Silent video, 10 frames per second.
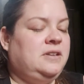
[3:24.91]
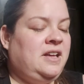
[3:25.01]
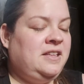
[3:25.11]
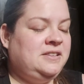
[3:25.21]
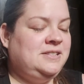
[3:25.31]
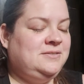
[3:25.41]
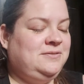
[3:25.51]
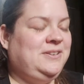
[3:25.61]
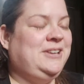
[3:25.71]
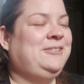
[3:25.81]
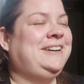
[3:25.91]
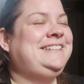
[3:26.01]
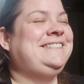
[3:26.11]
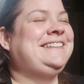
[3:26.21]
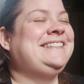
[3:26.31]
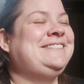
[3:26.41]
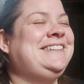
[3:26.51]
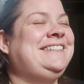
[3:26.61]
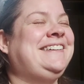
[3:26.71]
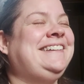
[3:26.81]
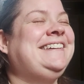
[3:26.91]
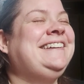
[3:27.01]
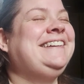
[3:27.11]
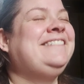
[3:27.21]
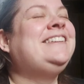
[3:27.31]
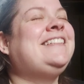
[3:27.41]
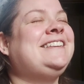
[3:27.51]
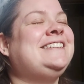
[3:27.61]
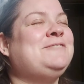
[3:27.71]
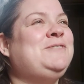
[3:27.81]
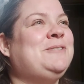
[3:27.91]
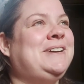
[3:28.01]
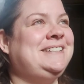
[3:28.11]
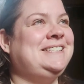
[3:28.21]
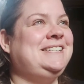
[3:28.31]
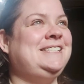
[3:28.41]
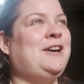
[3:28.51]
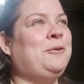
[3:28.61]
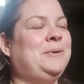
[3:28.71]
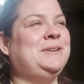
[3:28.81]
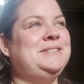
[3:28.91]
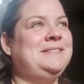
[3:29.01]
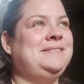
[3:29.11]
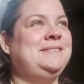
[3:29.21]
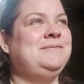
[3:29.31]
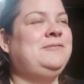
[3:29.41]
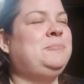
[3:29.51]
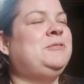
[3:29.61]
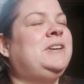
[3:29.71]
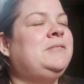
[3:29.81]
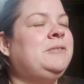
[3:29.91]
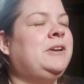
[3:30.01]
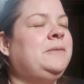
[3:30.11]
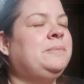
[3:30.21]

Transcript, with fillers: Ah, it doesn't feel right doing it this way. Okay. Well, not that it doesn't feel right. It's just, it's awkward because it's flipped around. Okay.